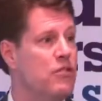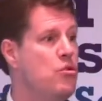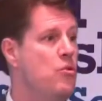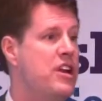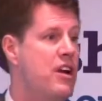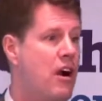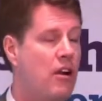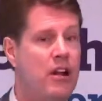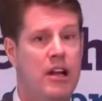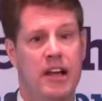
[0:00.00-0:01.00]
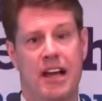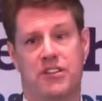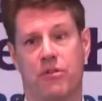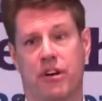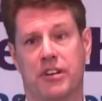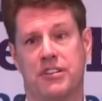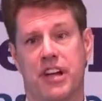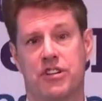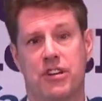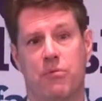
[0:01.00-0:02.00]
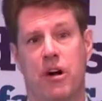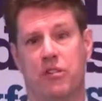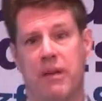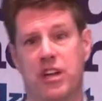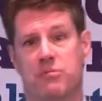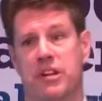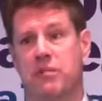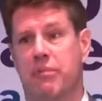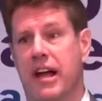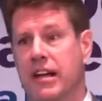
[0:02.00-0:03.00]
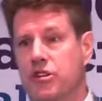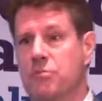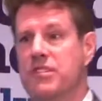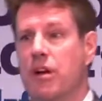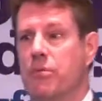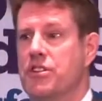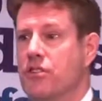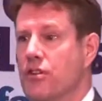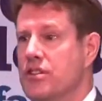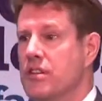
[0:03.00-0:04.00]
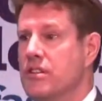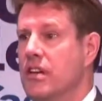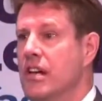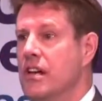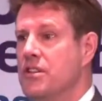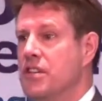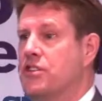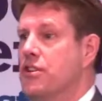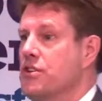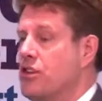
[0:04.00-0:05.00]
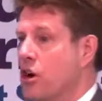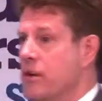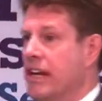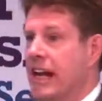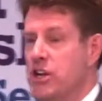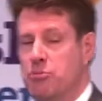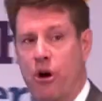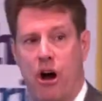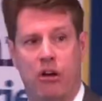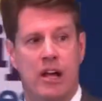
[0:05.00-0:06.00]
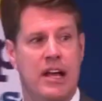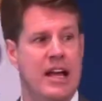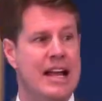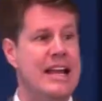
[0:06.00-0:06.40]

of who we are as an organization in wealth management at the bank in terms of that resurgence. 6 years ago, we engaged Paul, and